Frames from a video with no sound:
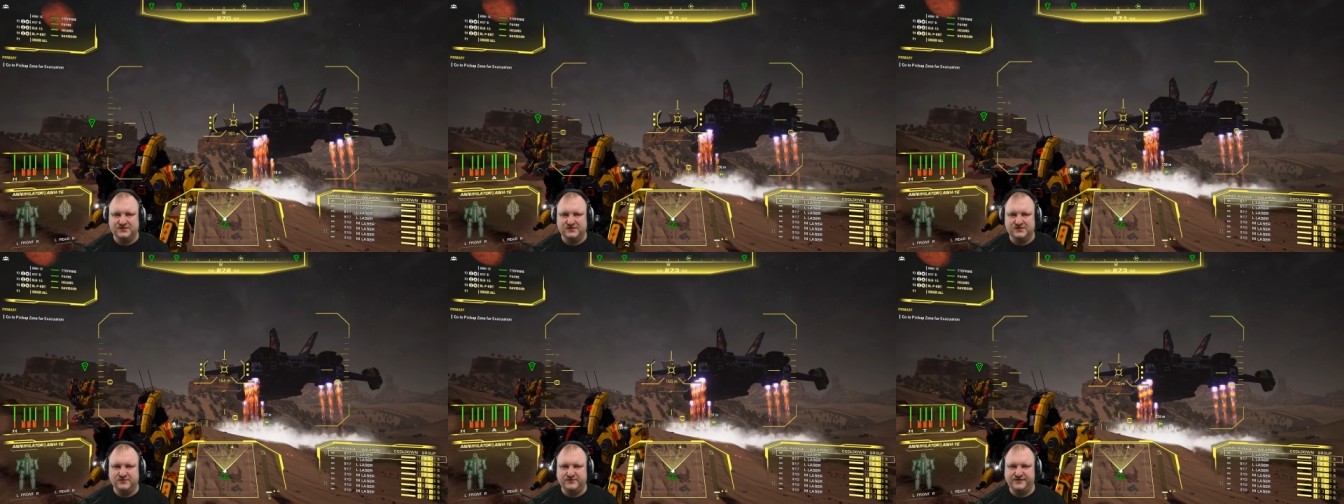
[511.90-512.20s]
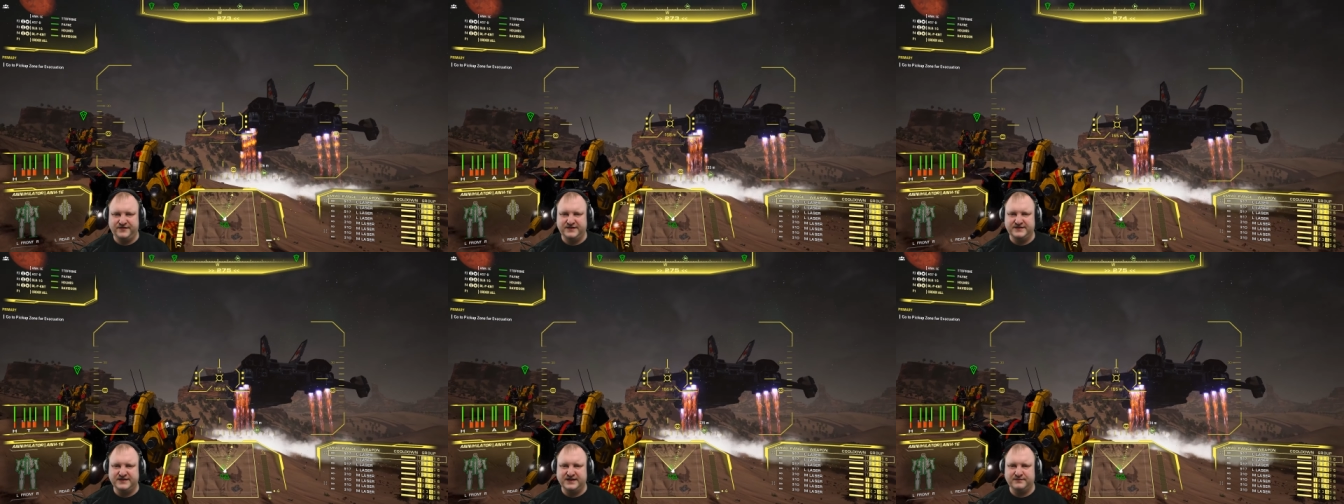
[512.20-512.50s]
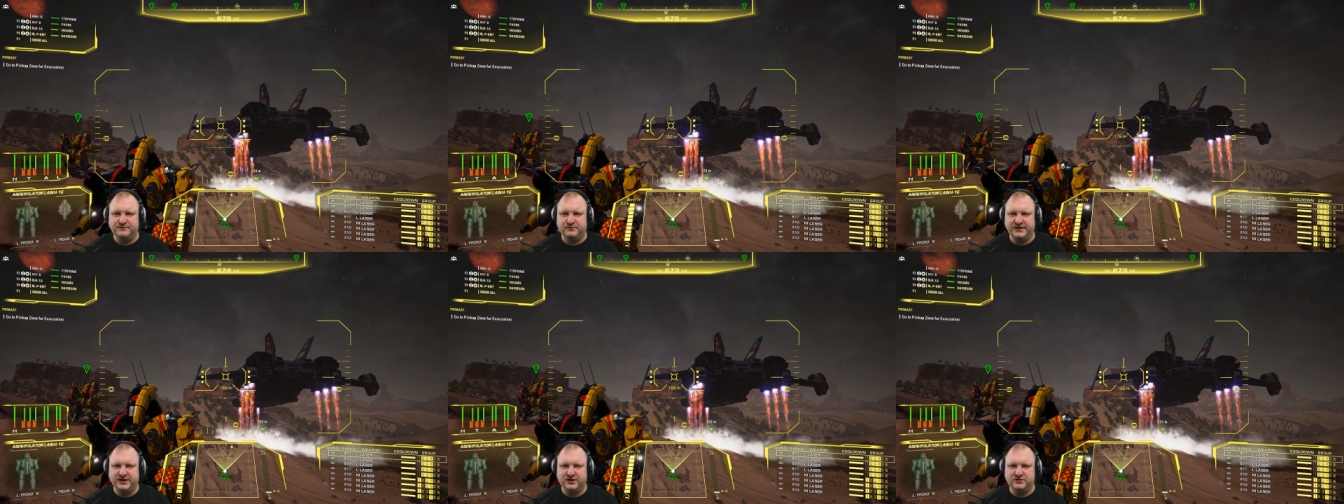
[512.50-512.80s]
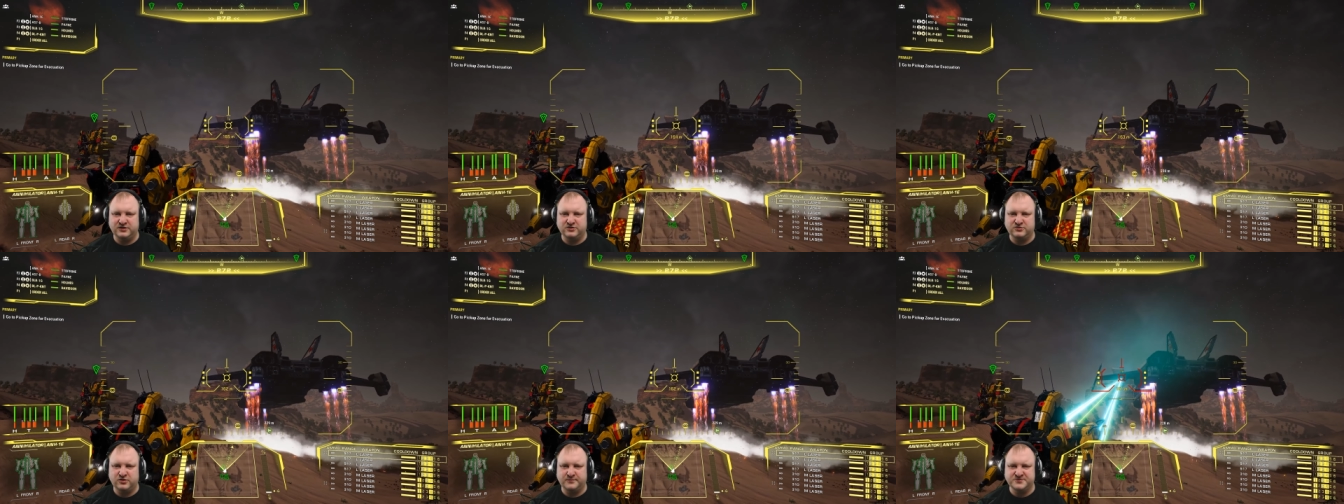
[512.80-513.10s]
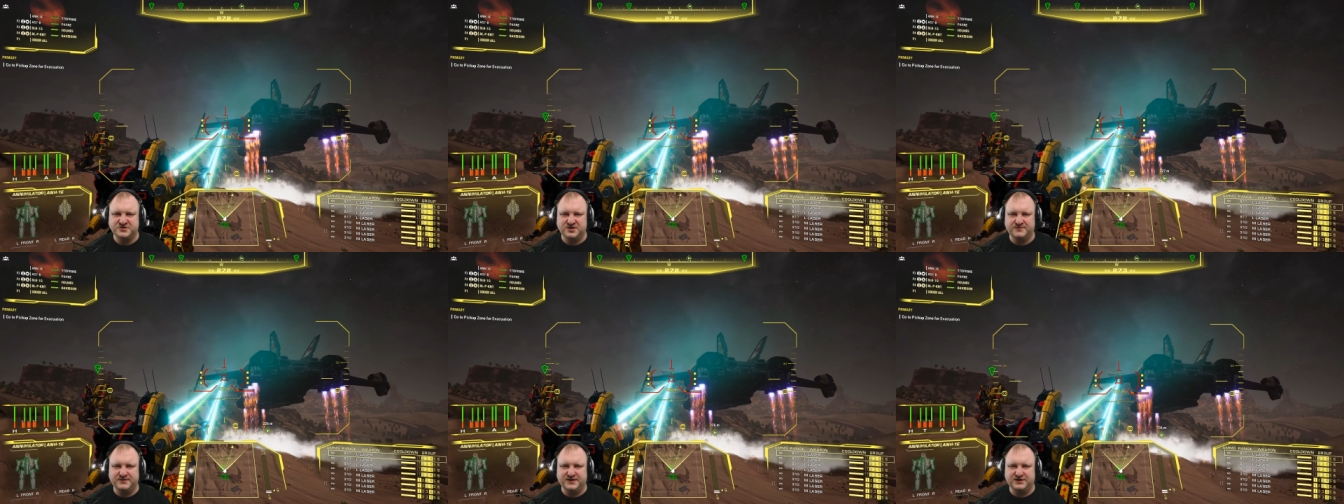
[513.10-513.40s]
Do we need that wing on our
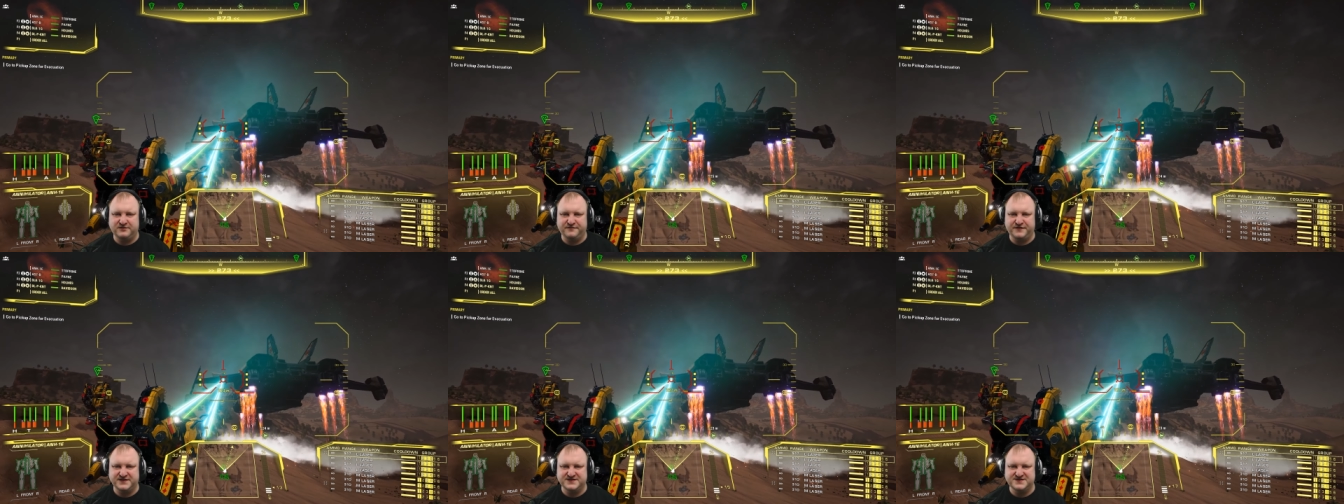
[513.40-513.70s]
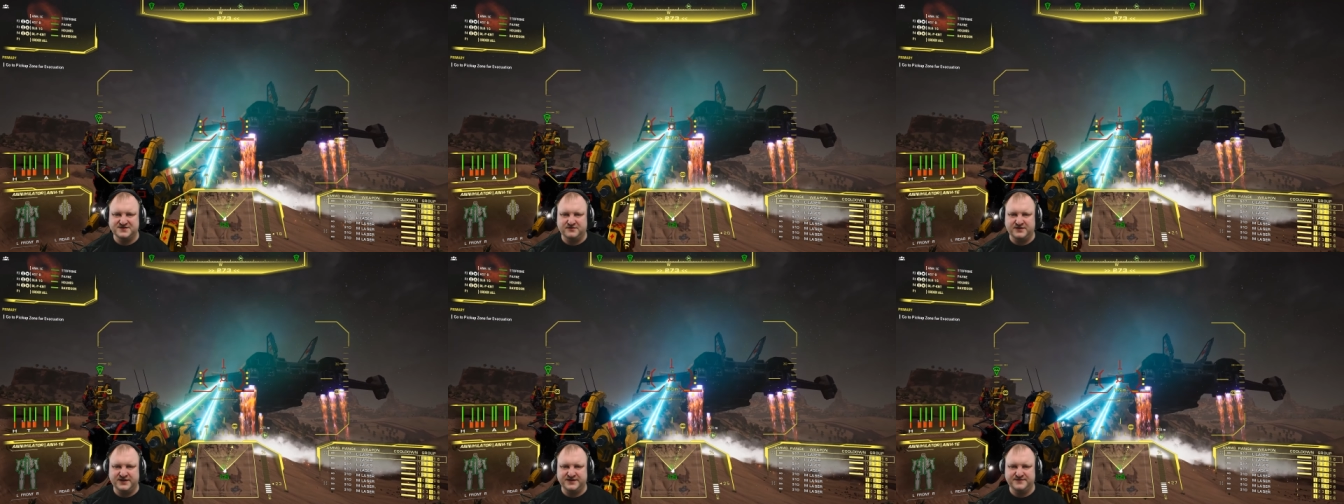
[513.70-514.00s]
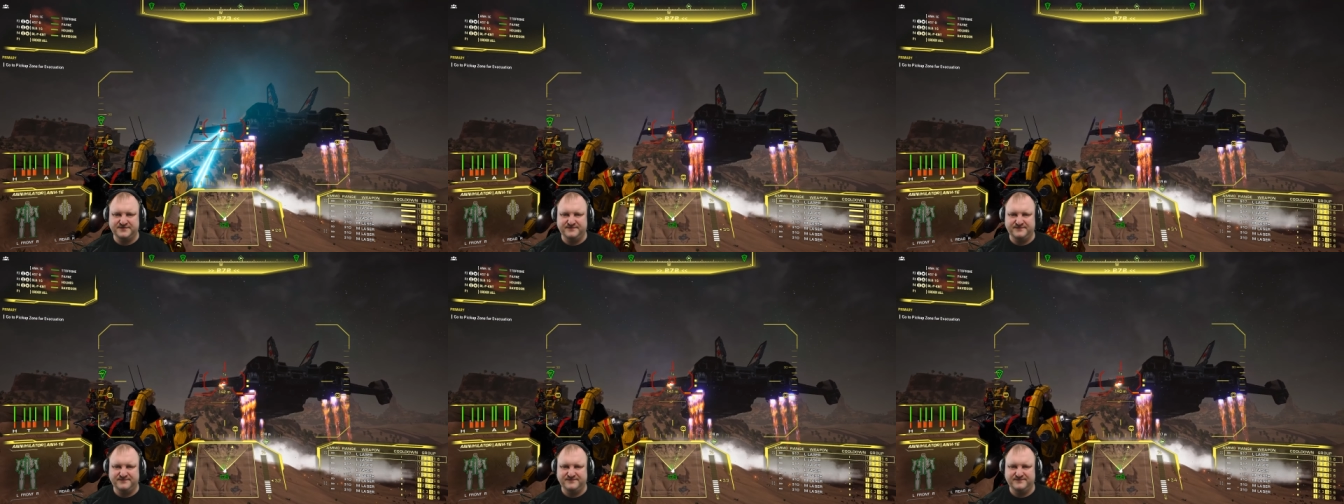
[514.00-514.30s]
dropship? I don't think so, right?